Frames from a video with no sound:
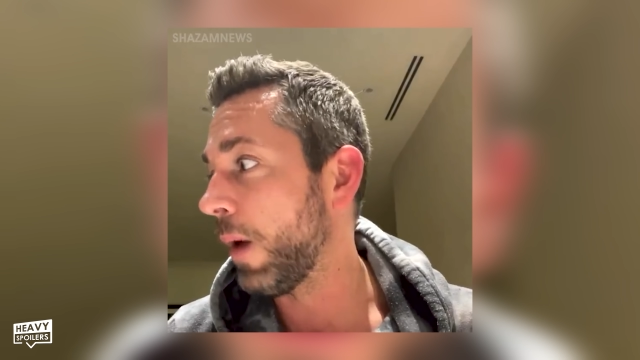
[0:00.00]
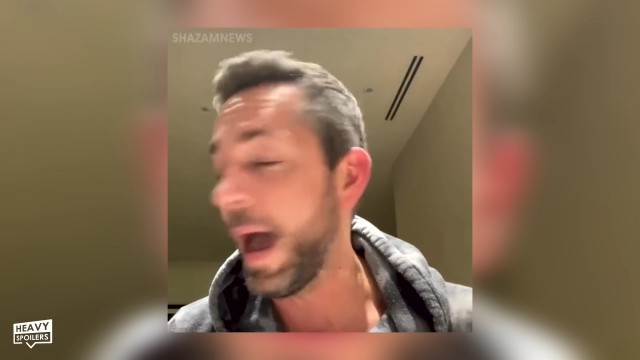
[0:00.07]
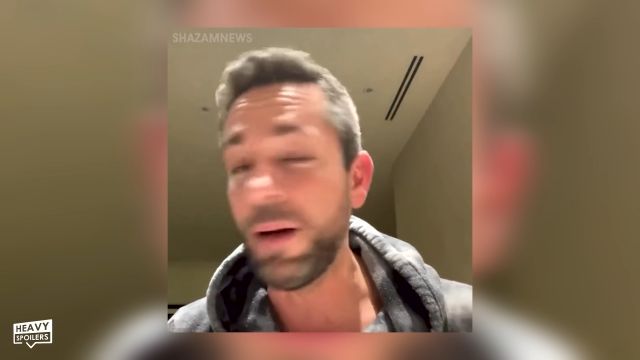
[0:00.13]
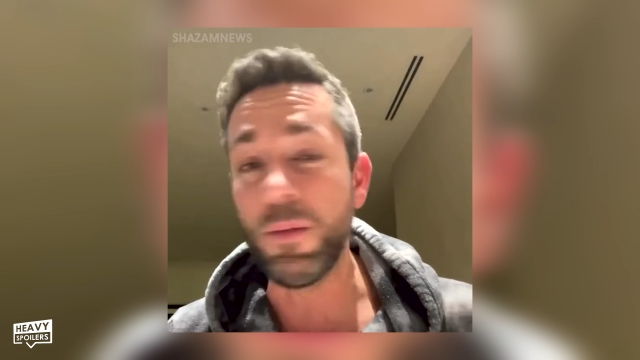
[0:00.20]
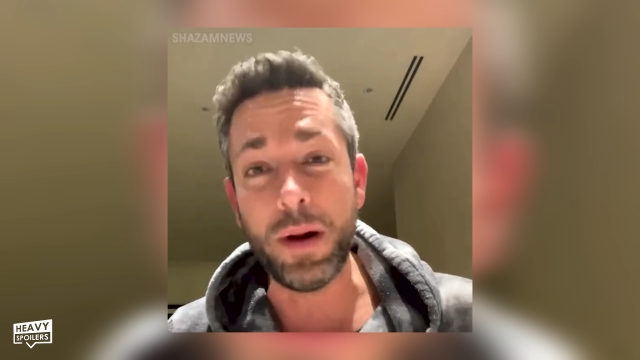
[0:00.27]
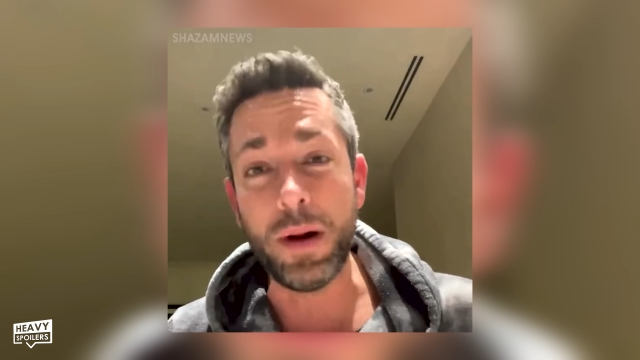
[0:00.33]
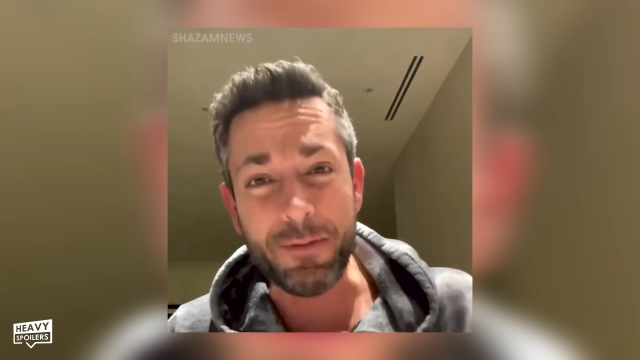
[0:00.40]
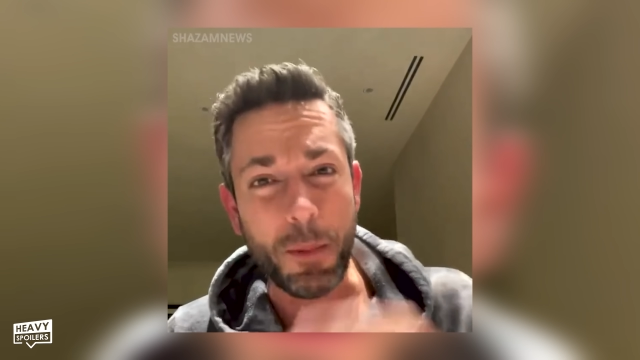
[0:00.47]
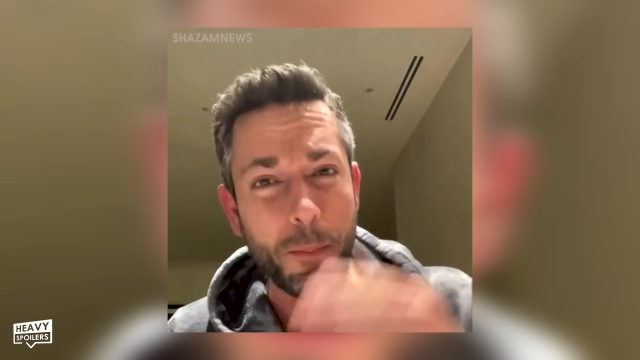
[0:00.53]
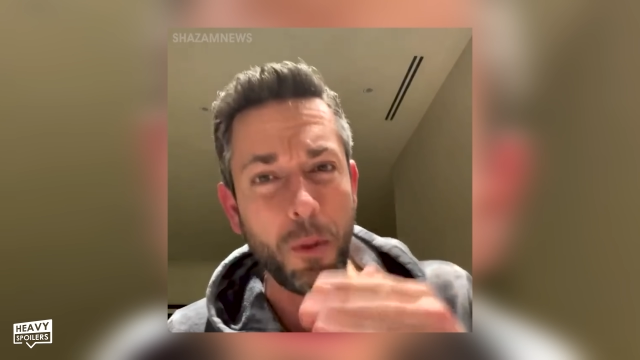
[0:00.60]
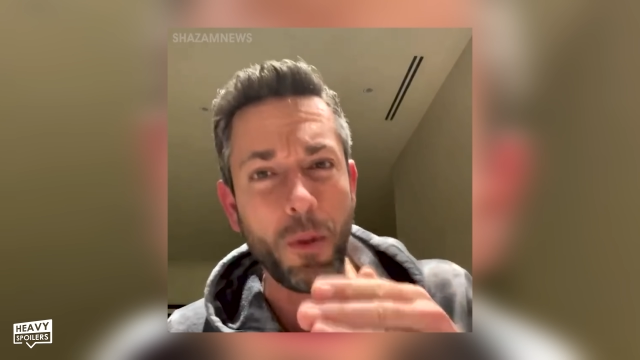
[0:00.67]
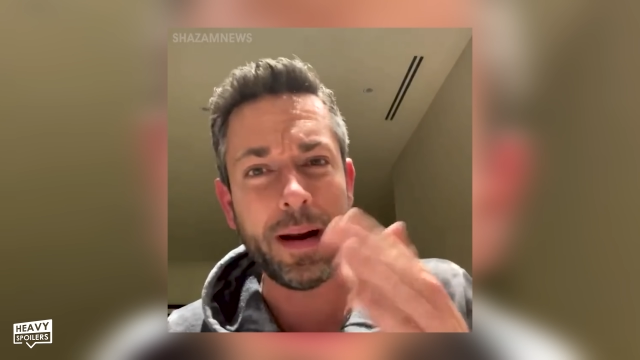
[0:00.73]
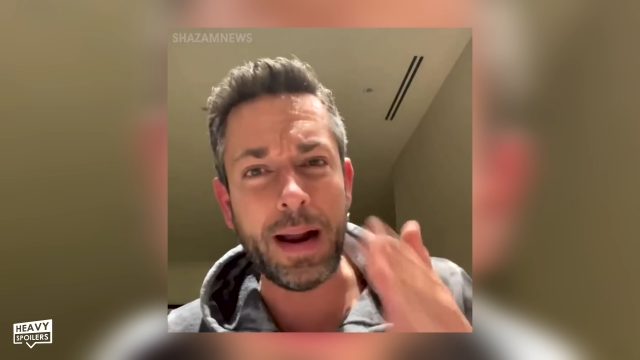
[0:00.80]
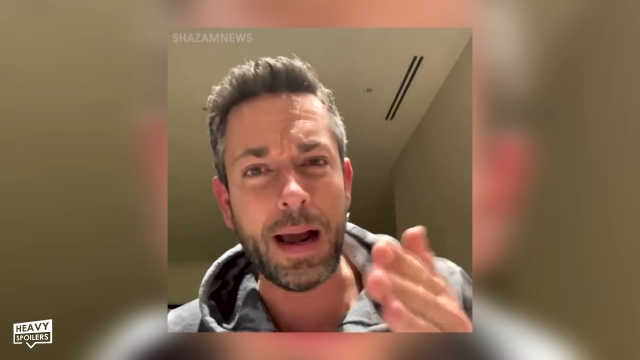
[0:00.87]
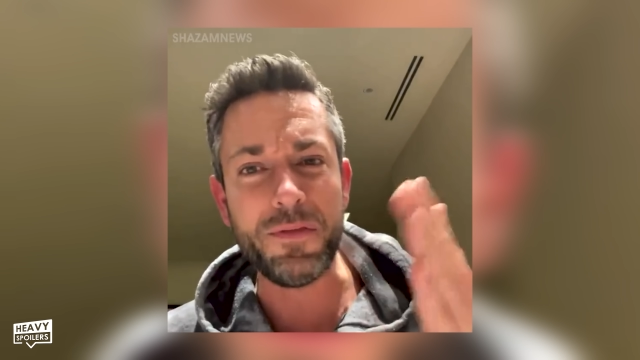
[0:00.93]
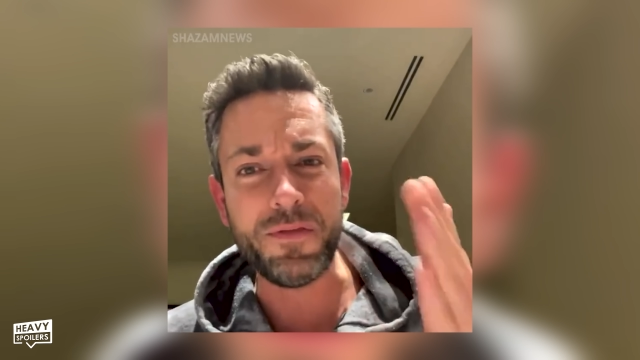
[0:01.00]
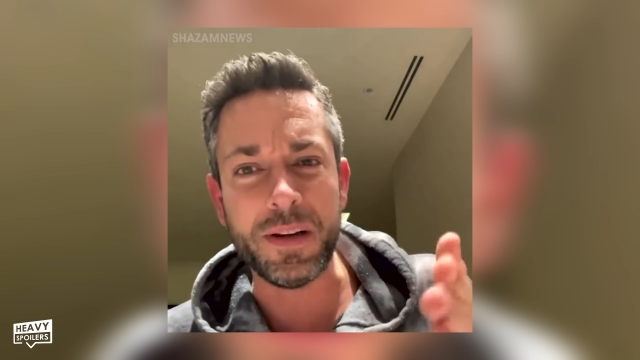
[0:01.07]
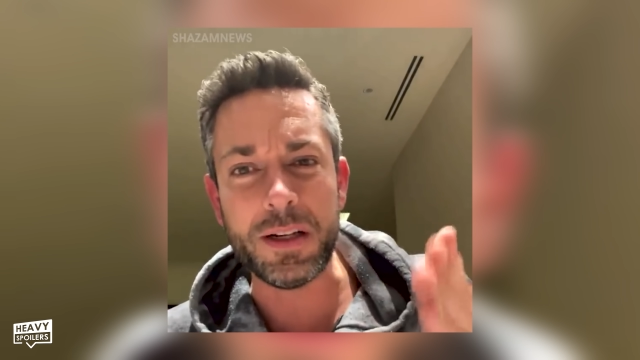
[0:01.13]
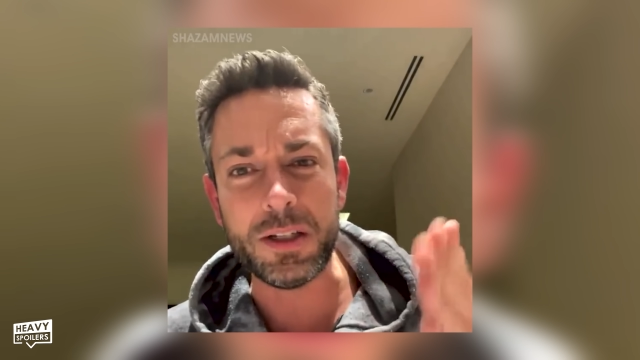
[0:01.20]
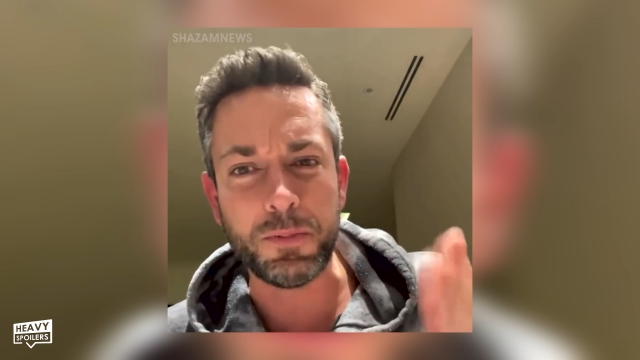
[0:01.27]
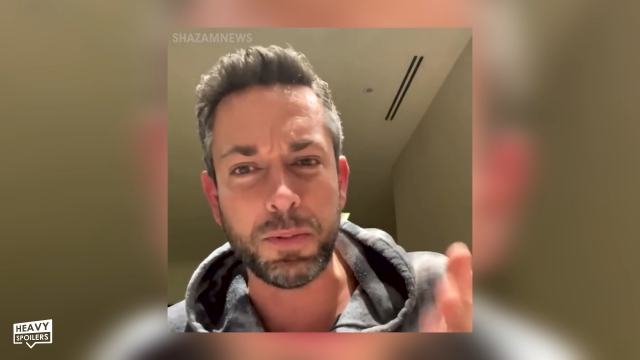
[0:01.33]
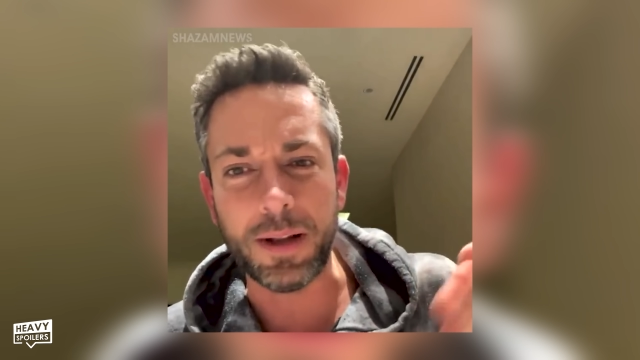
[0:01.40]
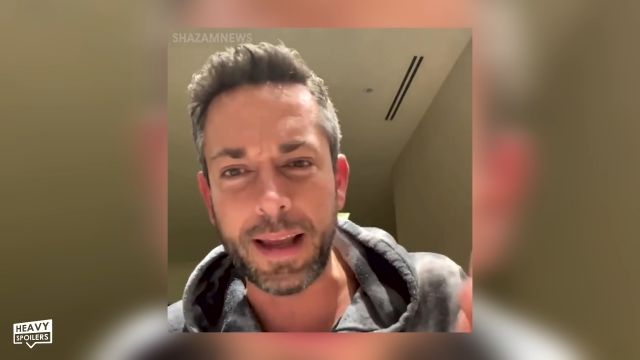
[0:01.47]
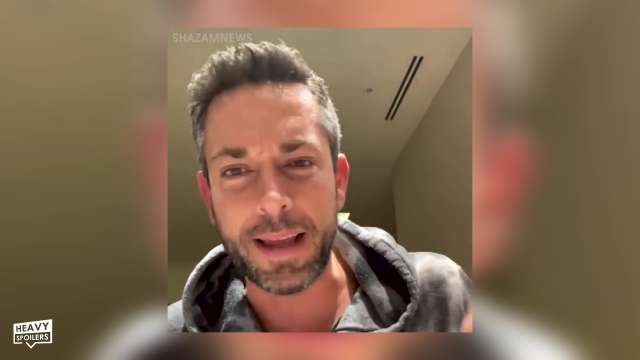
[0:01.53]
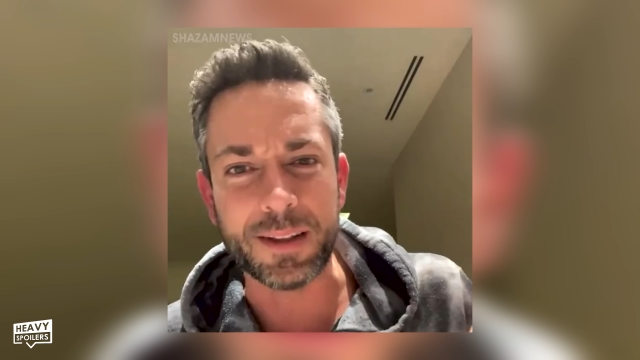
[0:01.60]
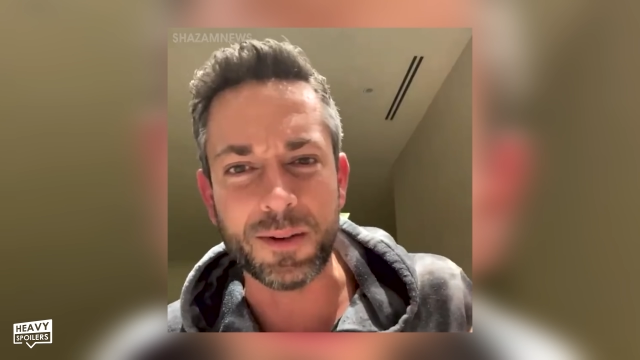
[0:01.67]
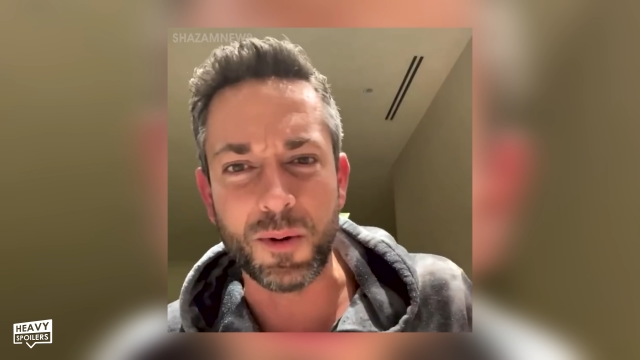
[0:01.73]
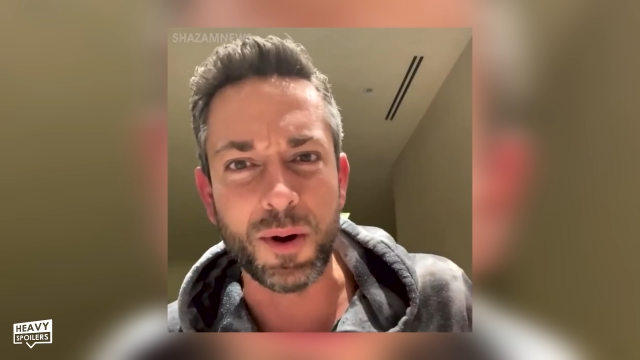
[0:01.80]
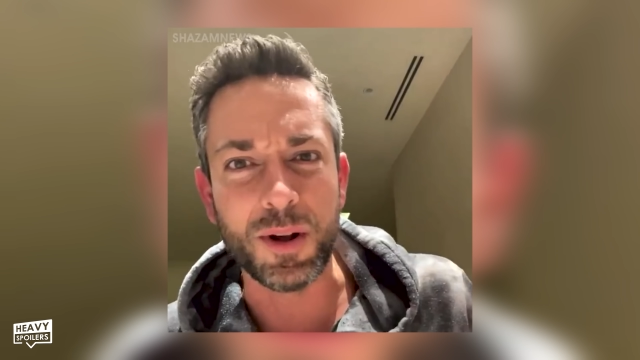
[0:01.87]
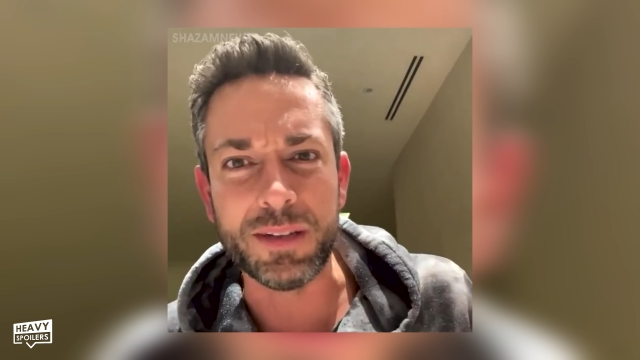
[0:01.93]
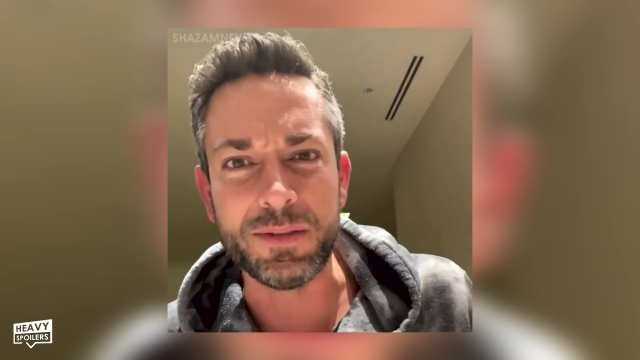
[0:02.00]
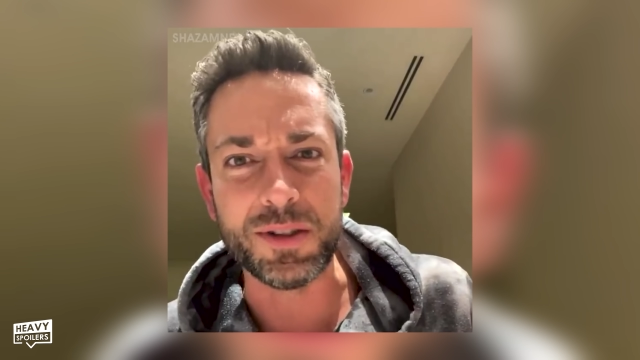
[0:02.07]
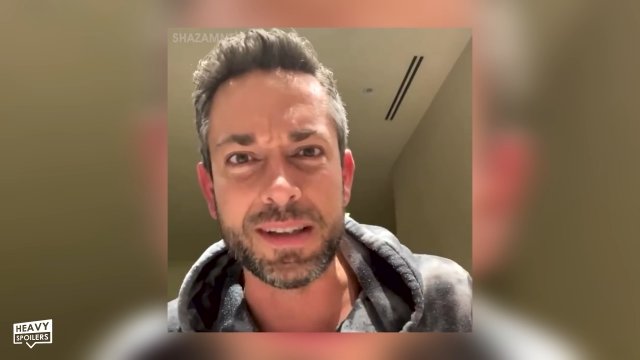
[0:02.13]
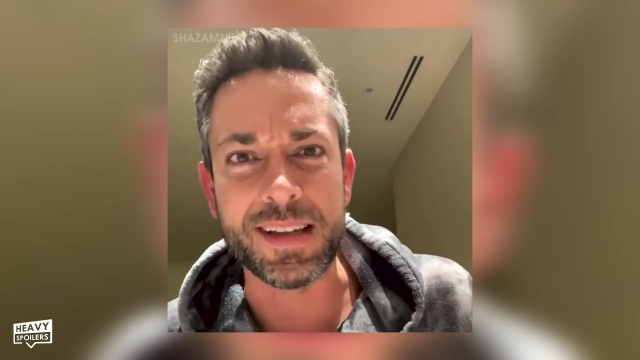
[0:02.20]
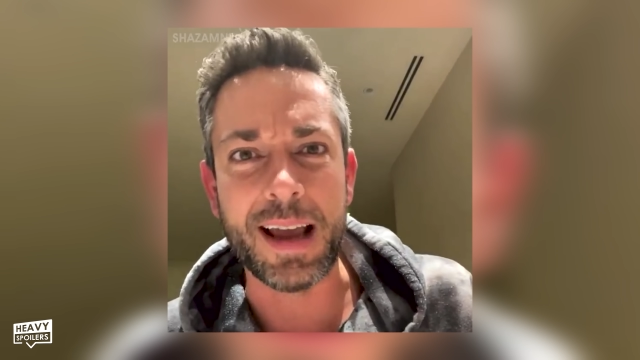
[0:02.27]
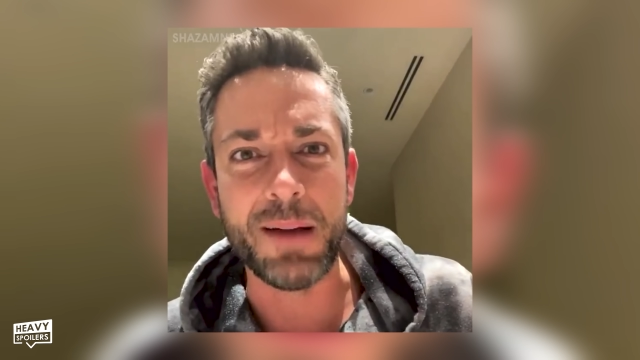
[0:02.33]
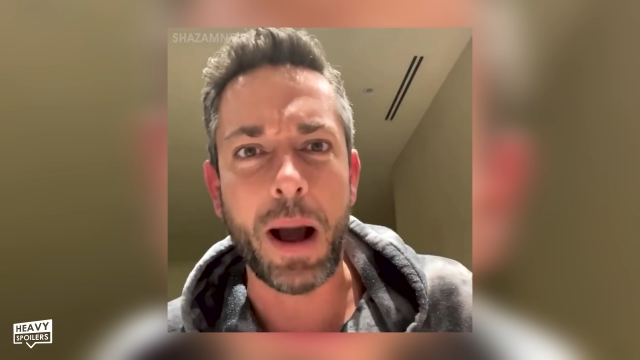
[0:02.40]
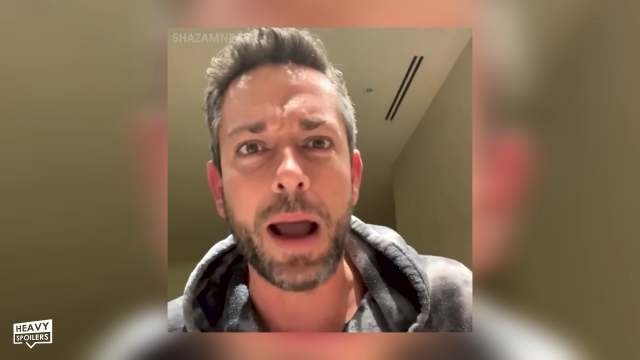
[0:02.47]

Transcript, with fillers: at whatever point I finished playing the role of Shazam,